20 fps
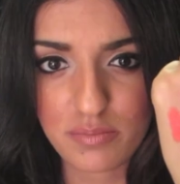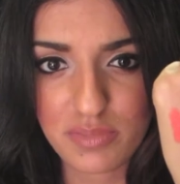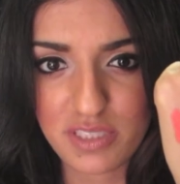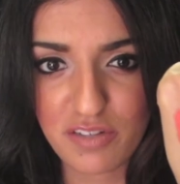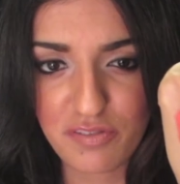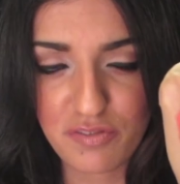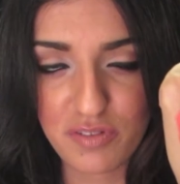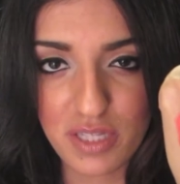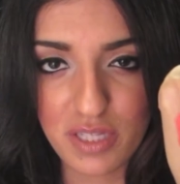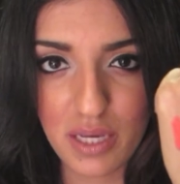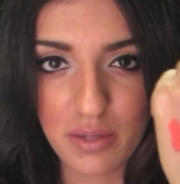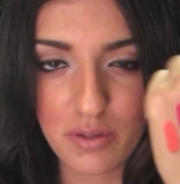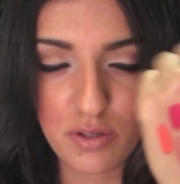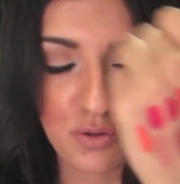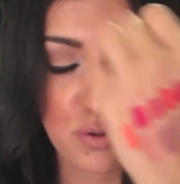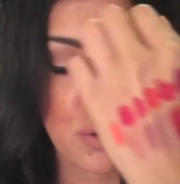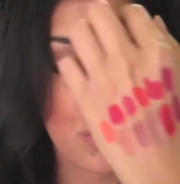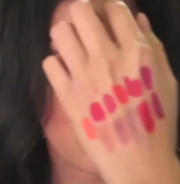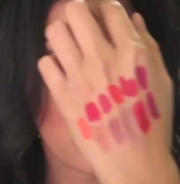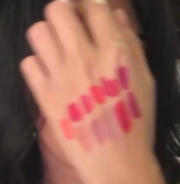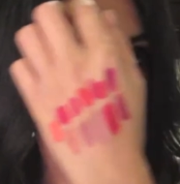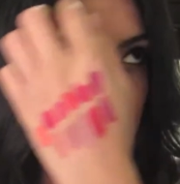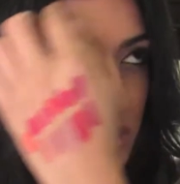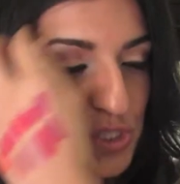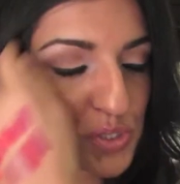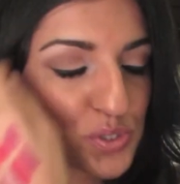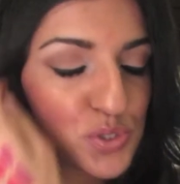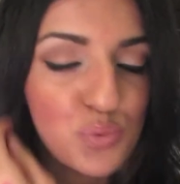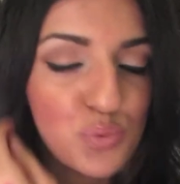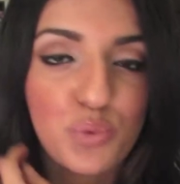Definitely, I know
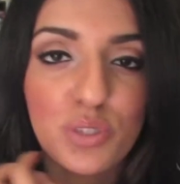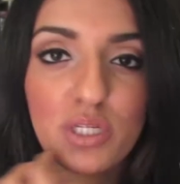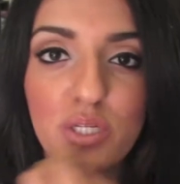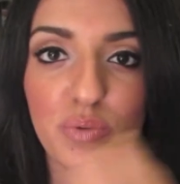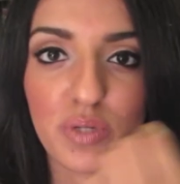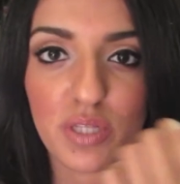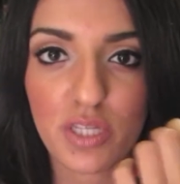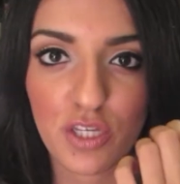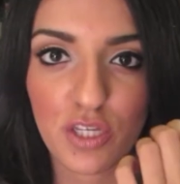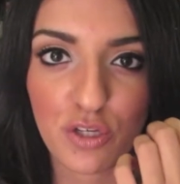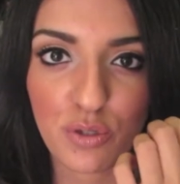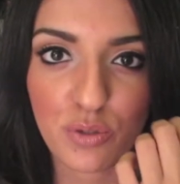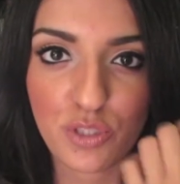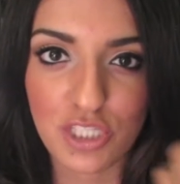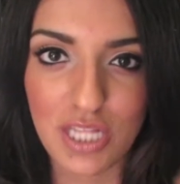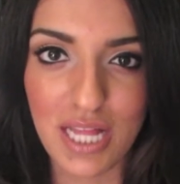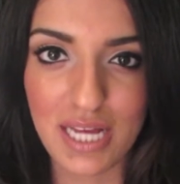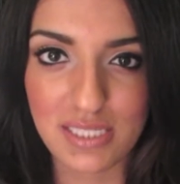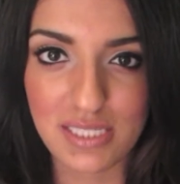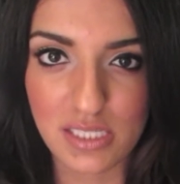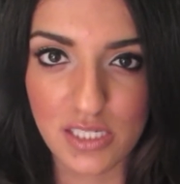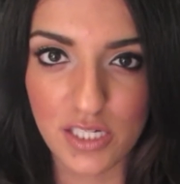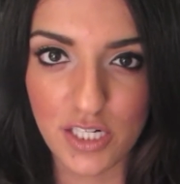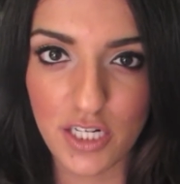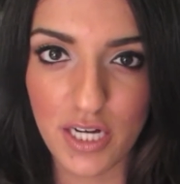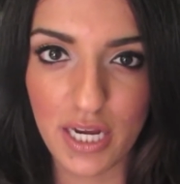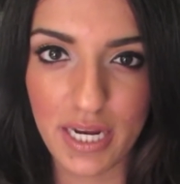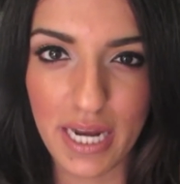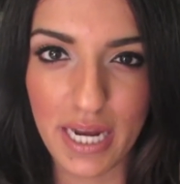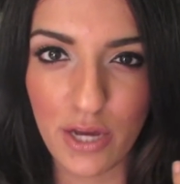orange was really, really huge last
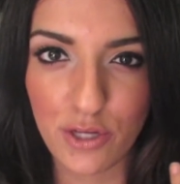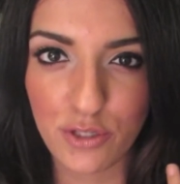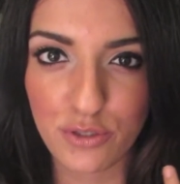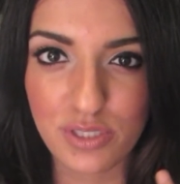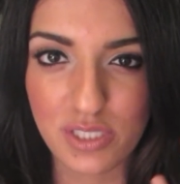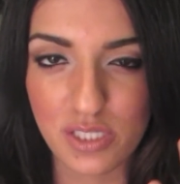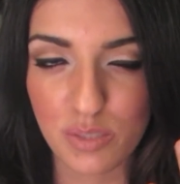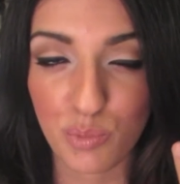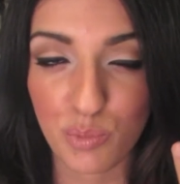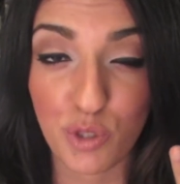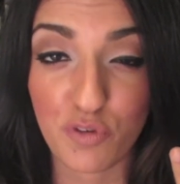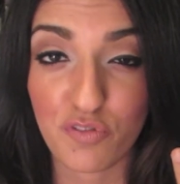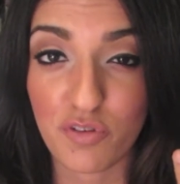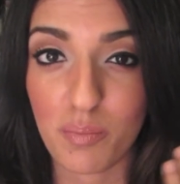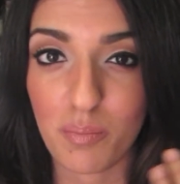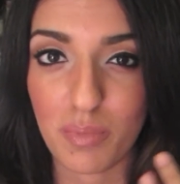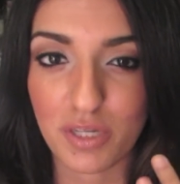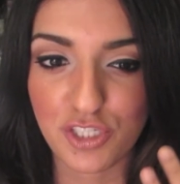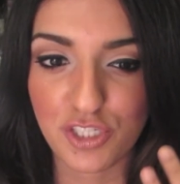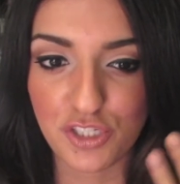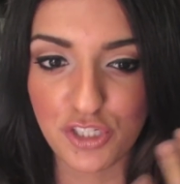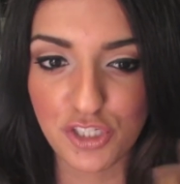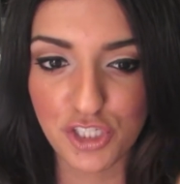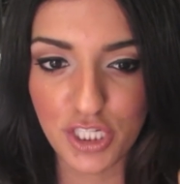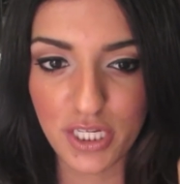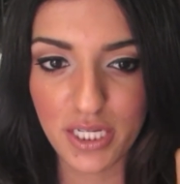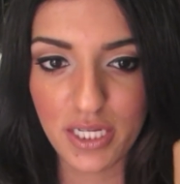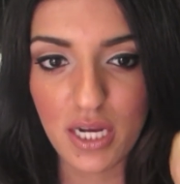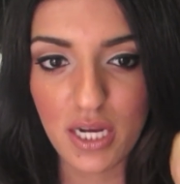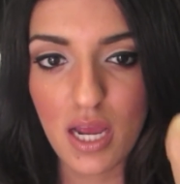year, and now you see more of a mustard
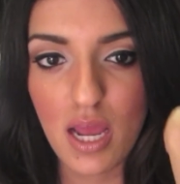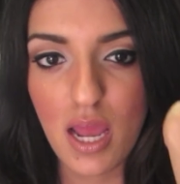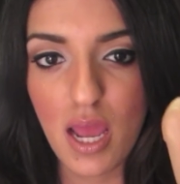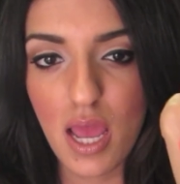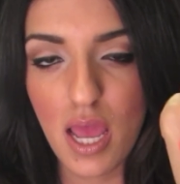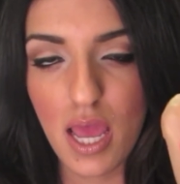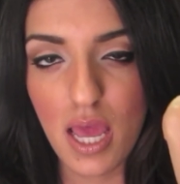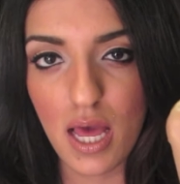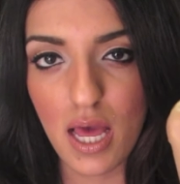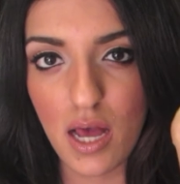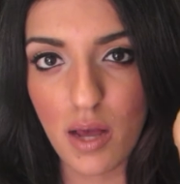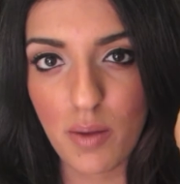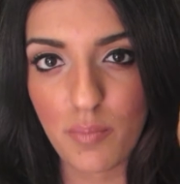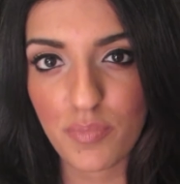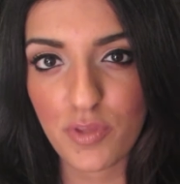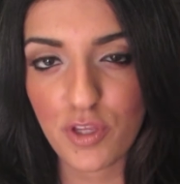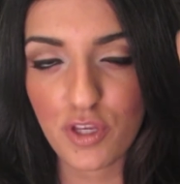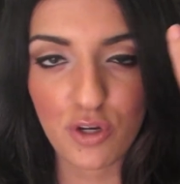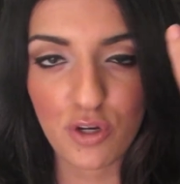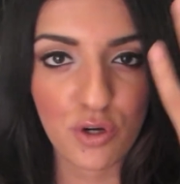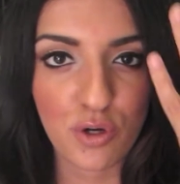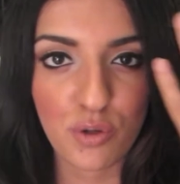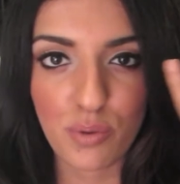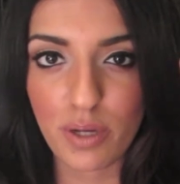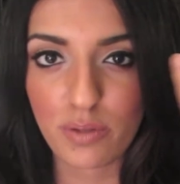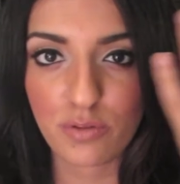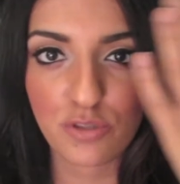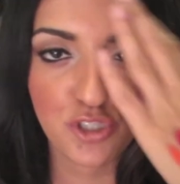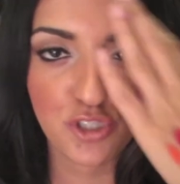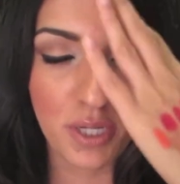shade, you know,
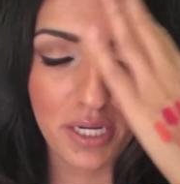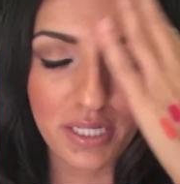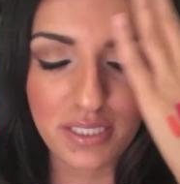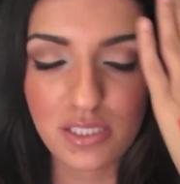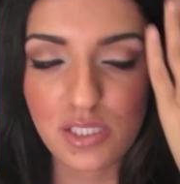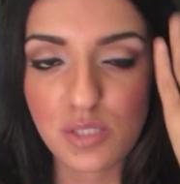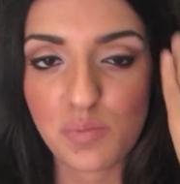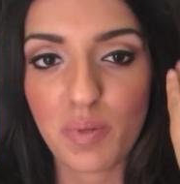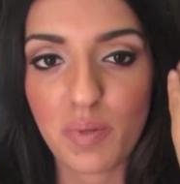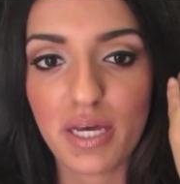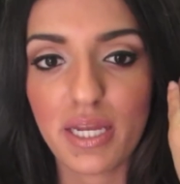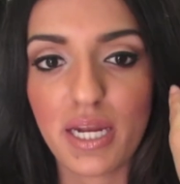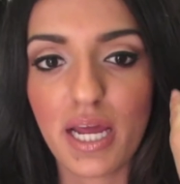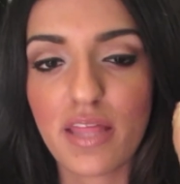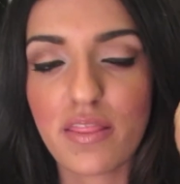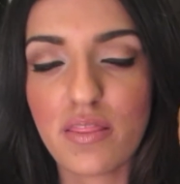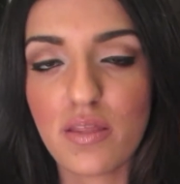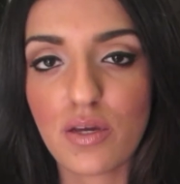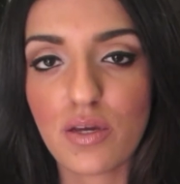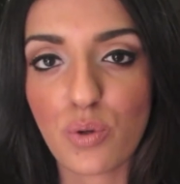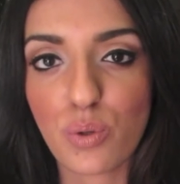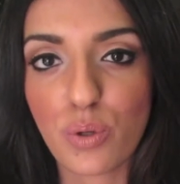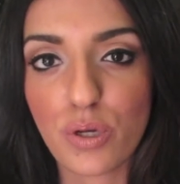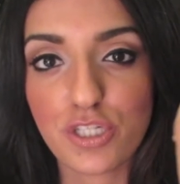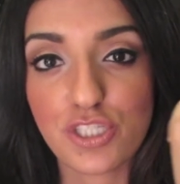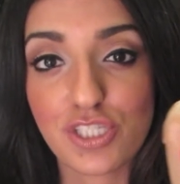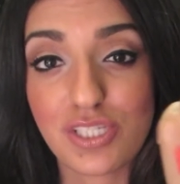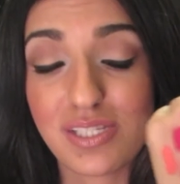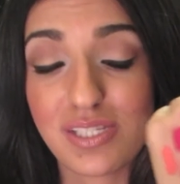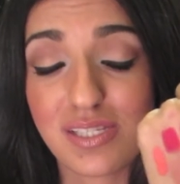around trends, but I think
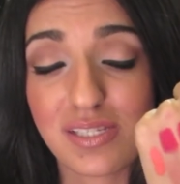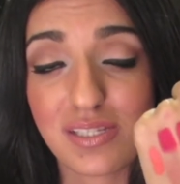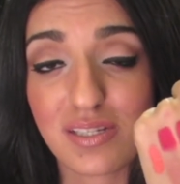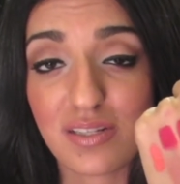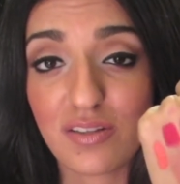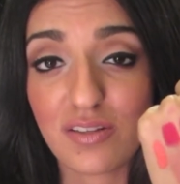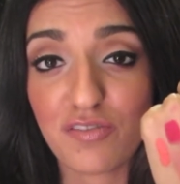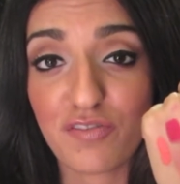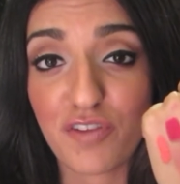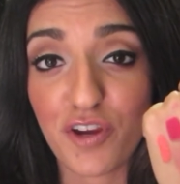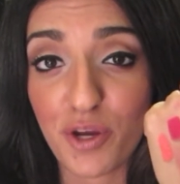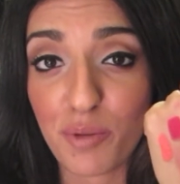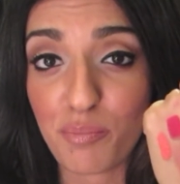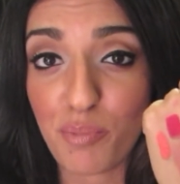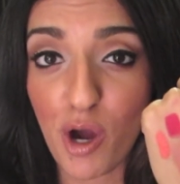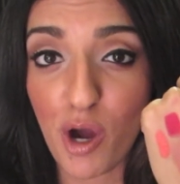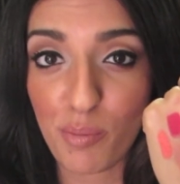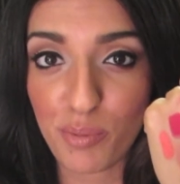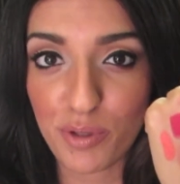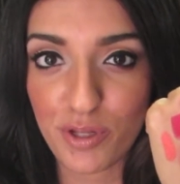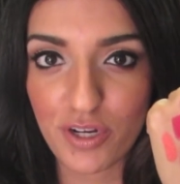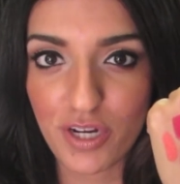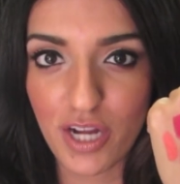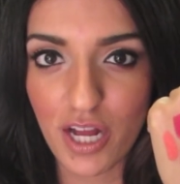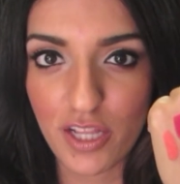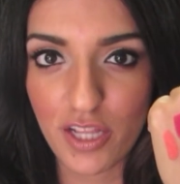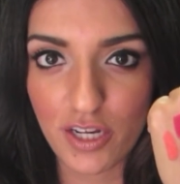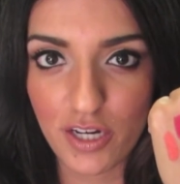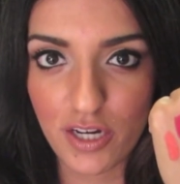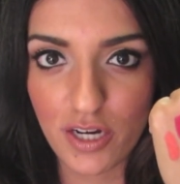orange is still a very popular
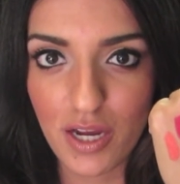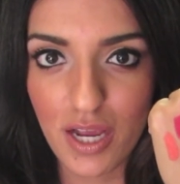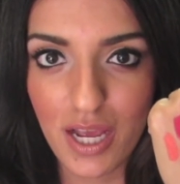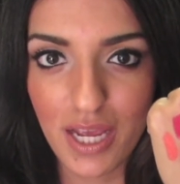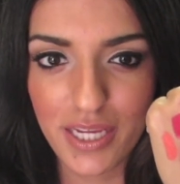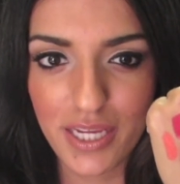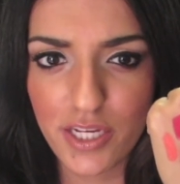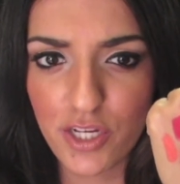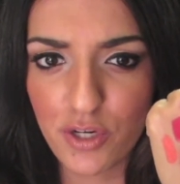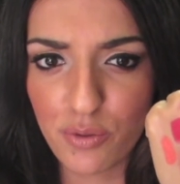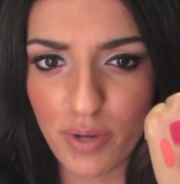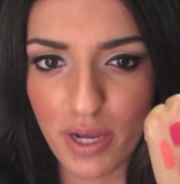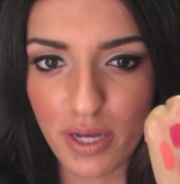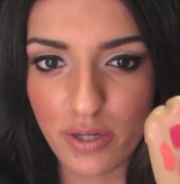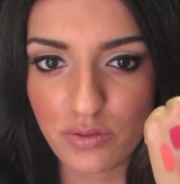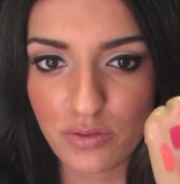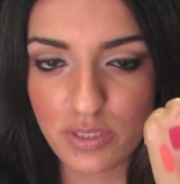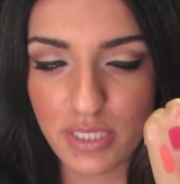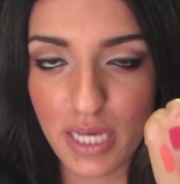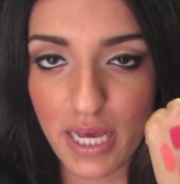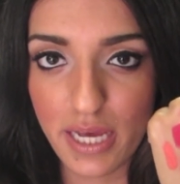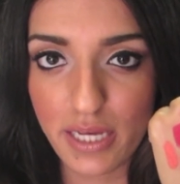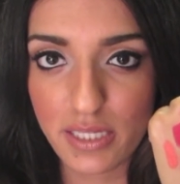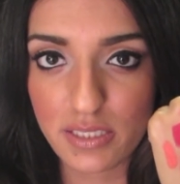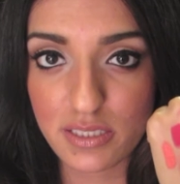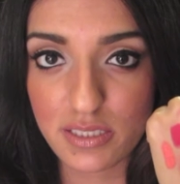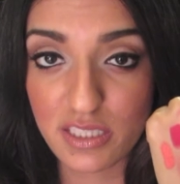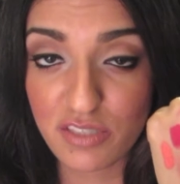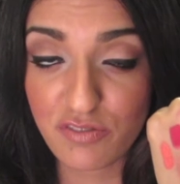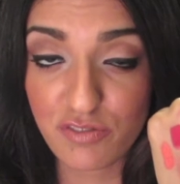color year-round,
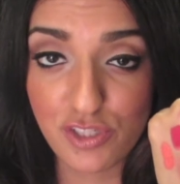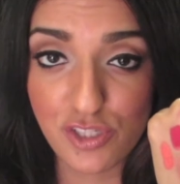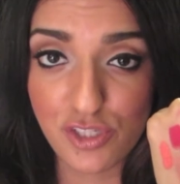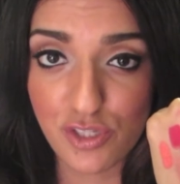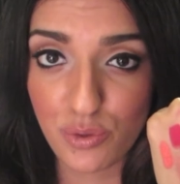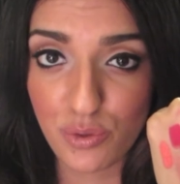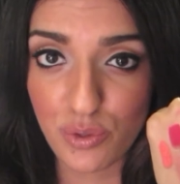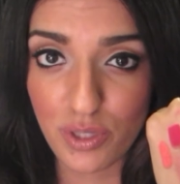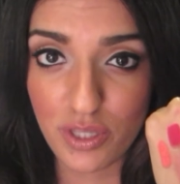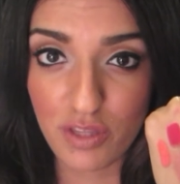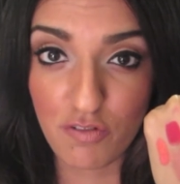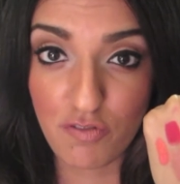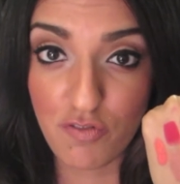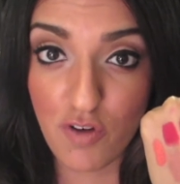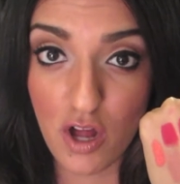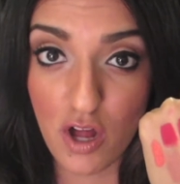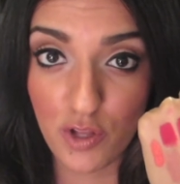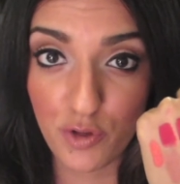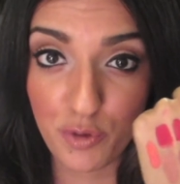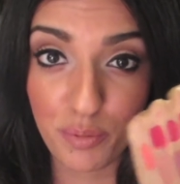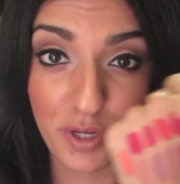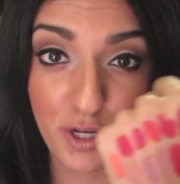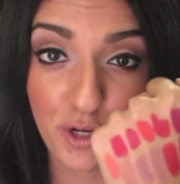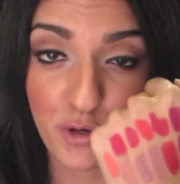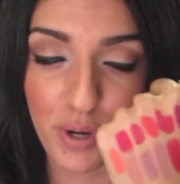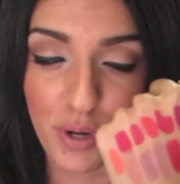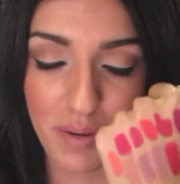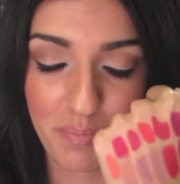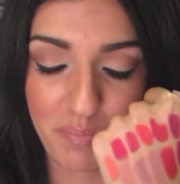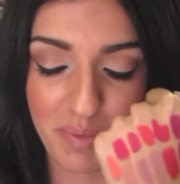and even so, in the fall, it would be a
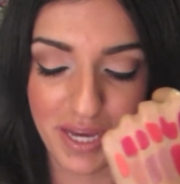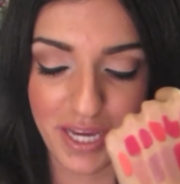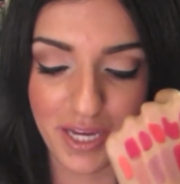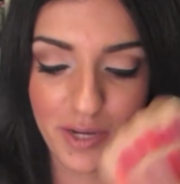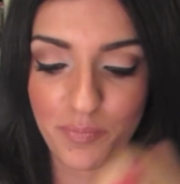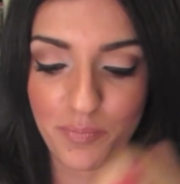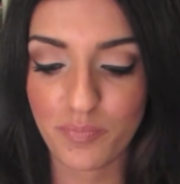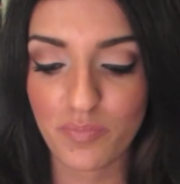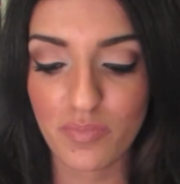great pick.